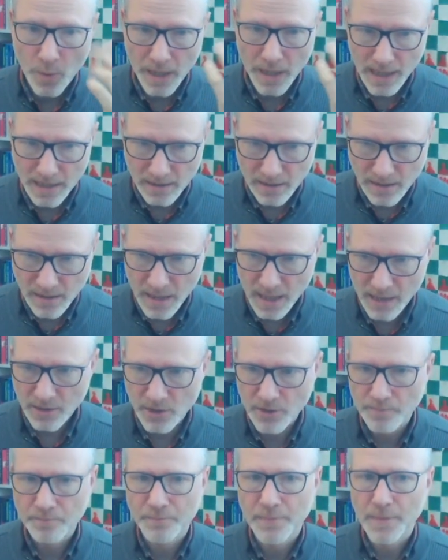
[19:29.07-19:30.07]
get
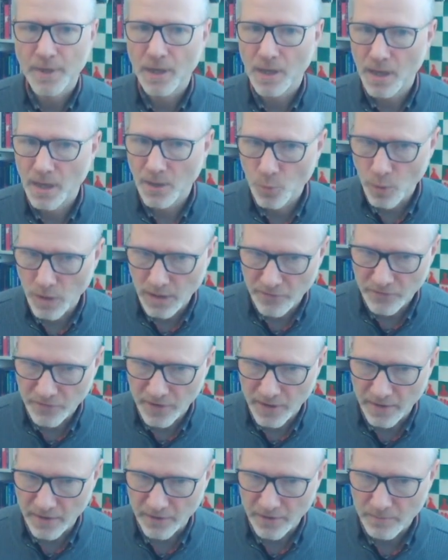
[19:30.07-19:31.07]
attacked and we
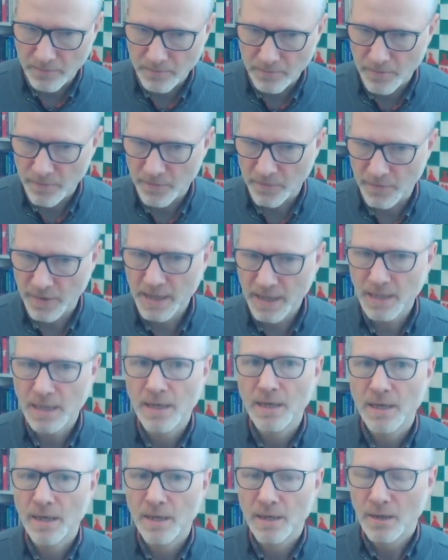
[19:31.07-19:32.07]
defend, right?
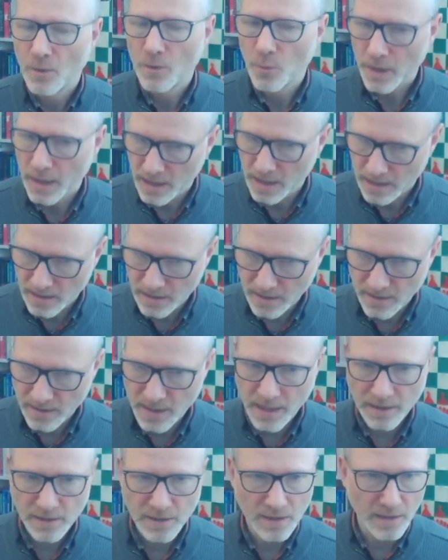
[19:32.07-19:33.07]
We get
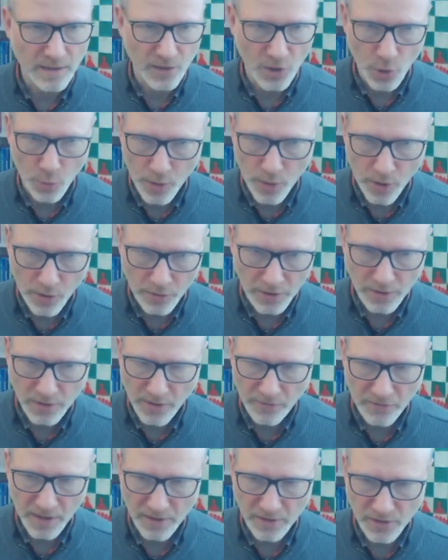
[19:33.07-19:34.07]
attacked and the opponent
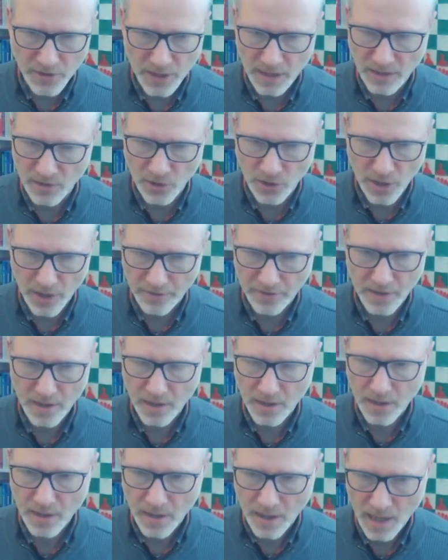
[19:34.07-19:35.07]
defends and
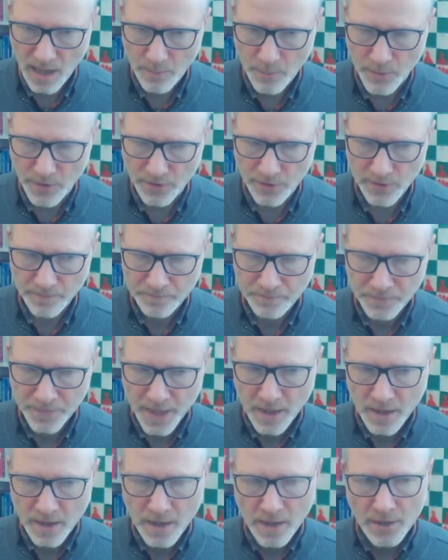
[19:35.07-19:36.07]
nothing happens.
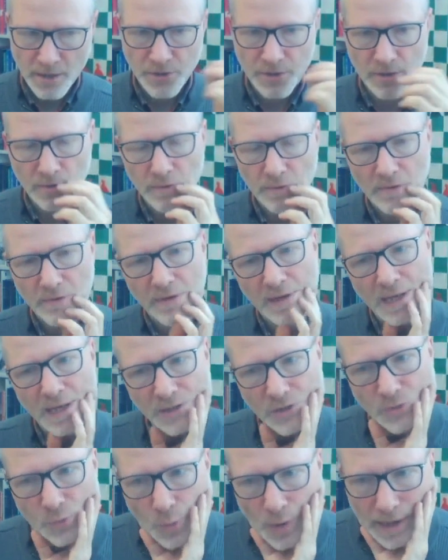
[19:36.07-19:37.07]
So
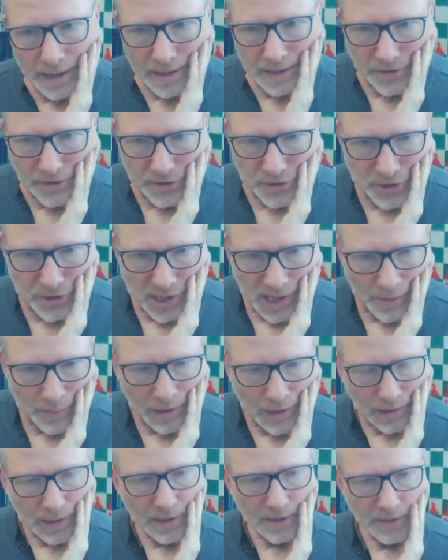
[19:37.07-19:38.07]
that's why a
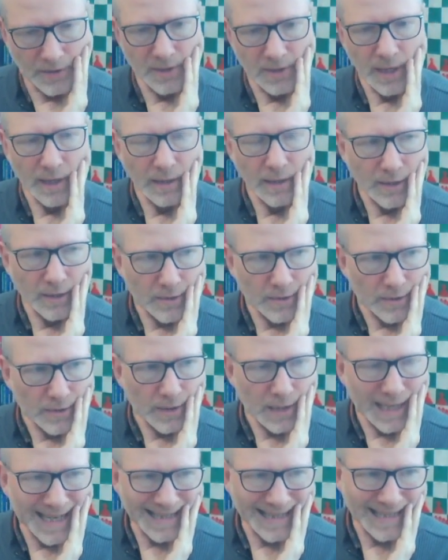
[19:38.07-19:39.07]
double attack
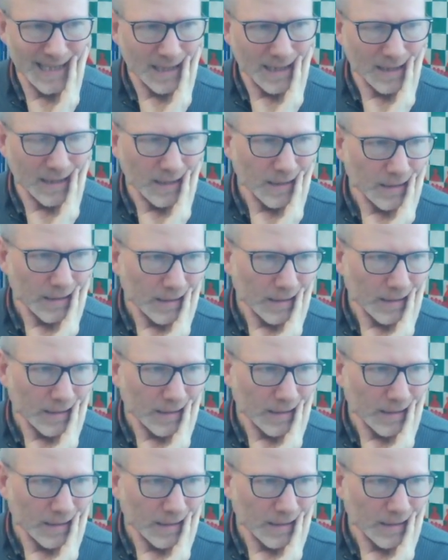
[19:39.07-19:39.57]
hitting